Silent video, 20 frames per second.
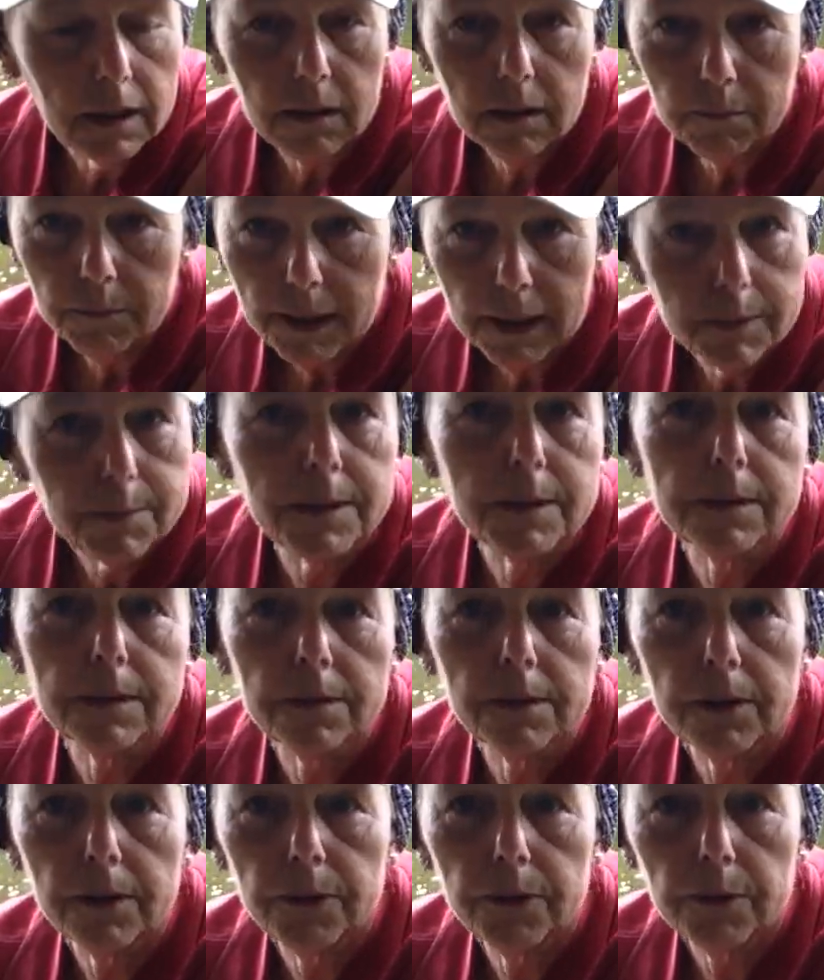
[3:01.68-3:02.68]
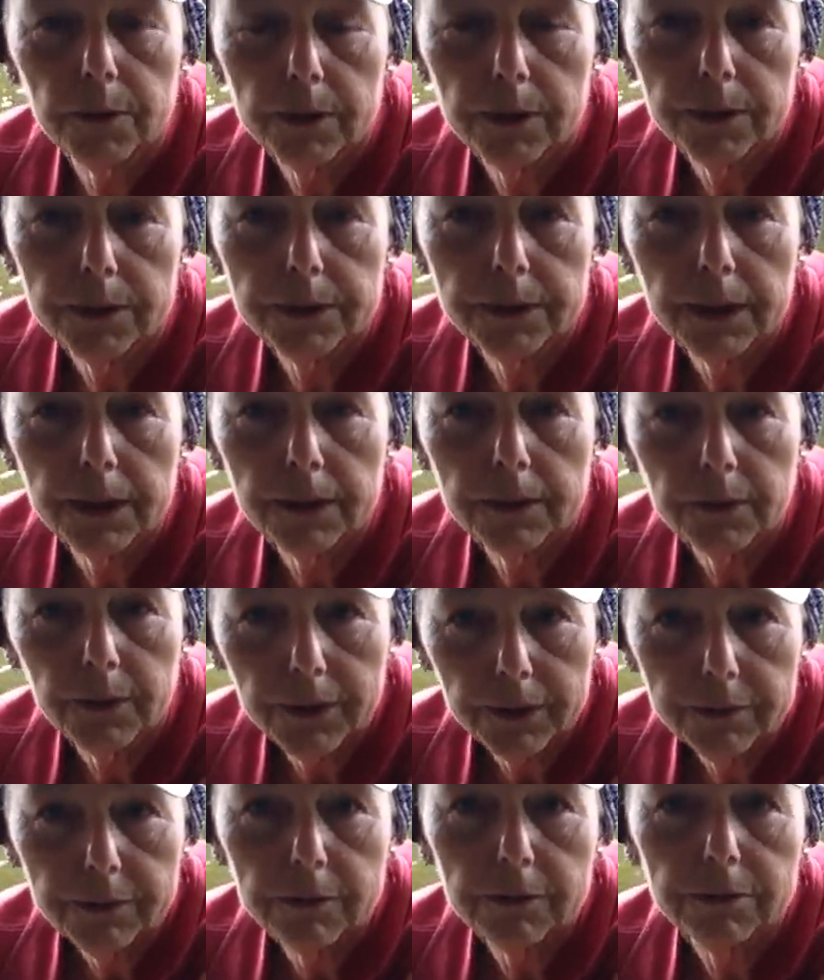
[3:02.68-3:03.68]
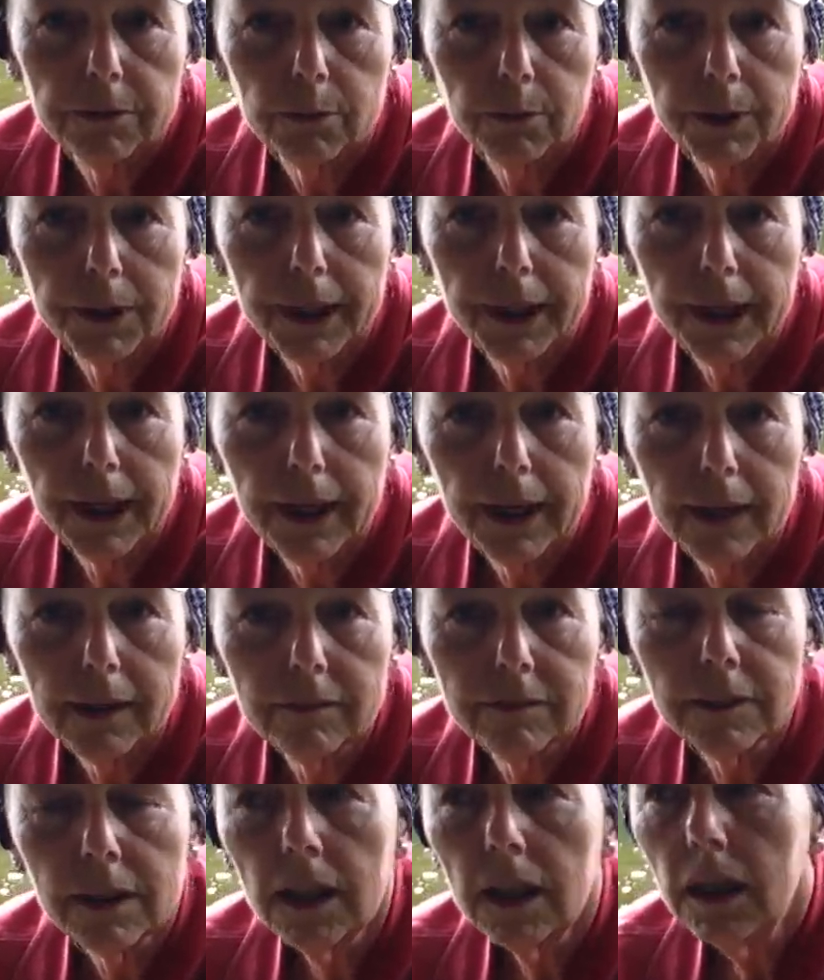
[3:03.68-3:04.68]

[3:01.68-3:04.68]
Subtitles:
I am absolutely thrilled and grateful for what I have.